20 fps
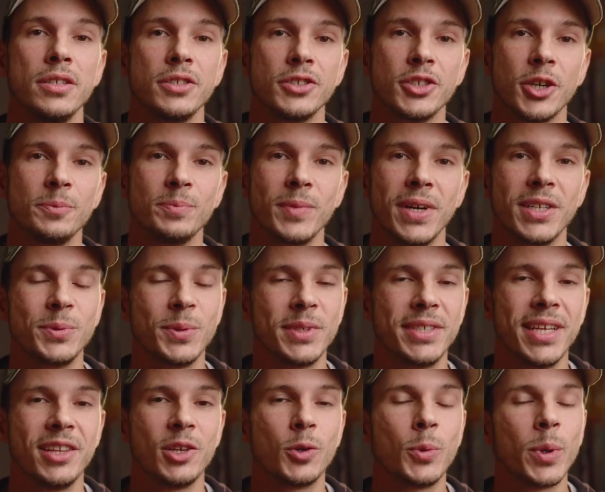So as we
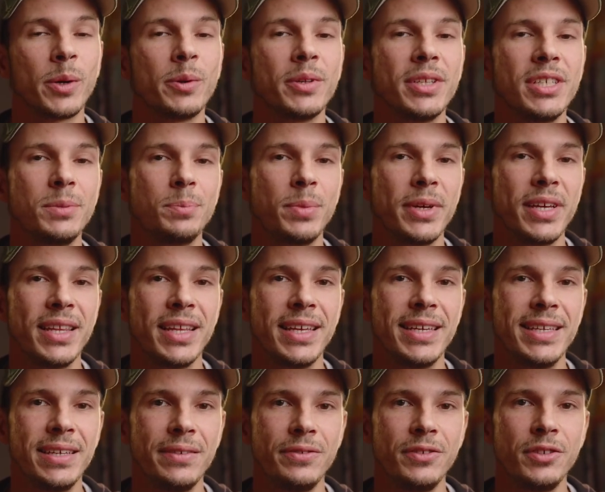said, the quick release plate they
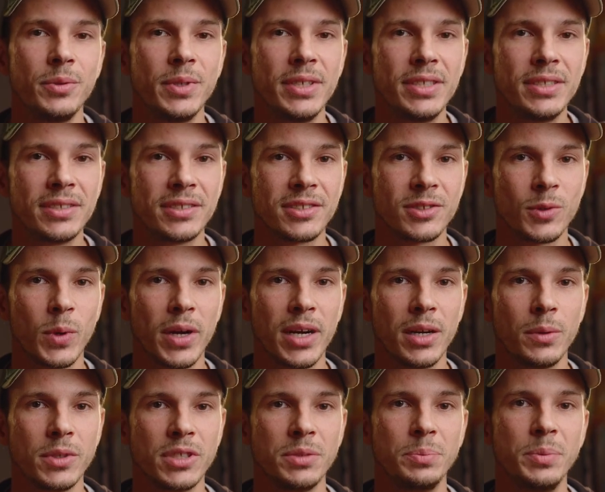give you is square,
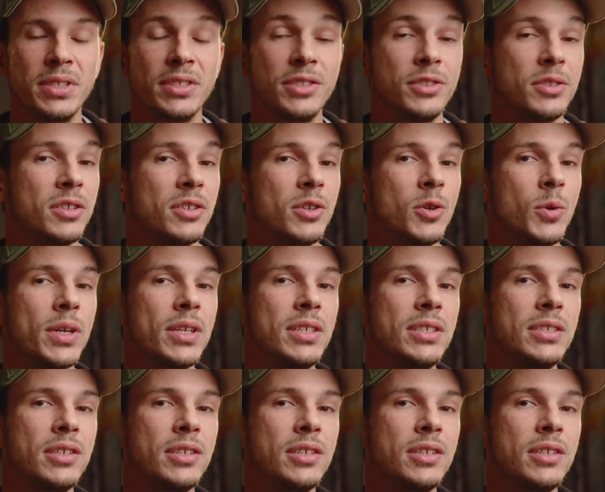which means you can quickly